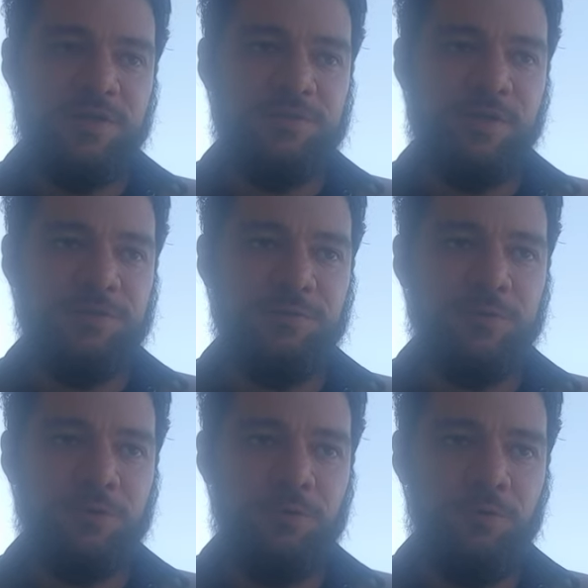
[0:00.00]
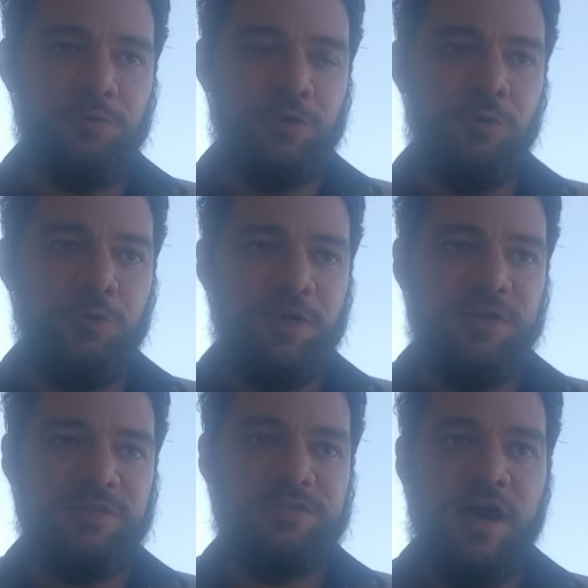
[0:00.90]
especially with old
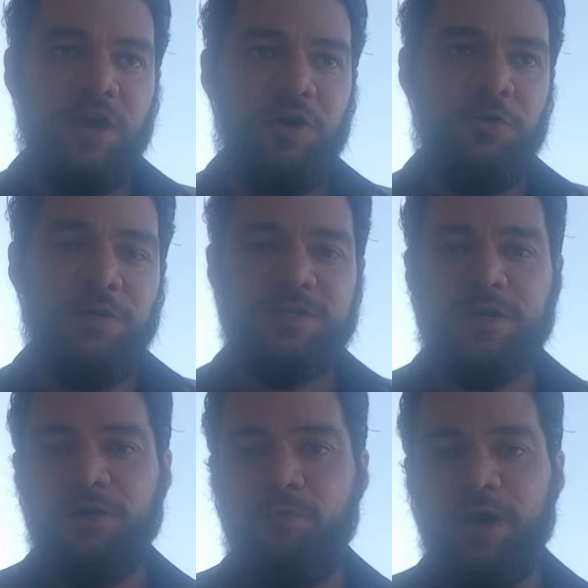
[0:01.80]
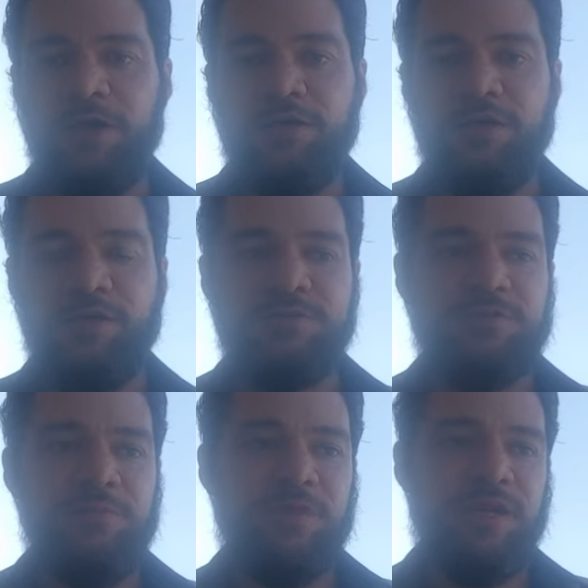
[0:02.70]
recordings, it's not always quite clear. So
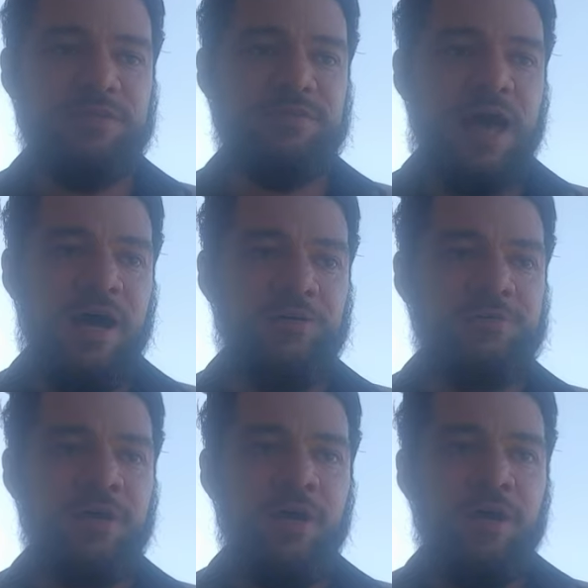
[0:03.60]
something that sounds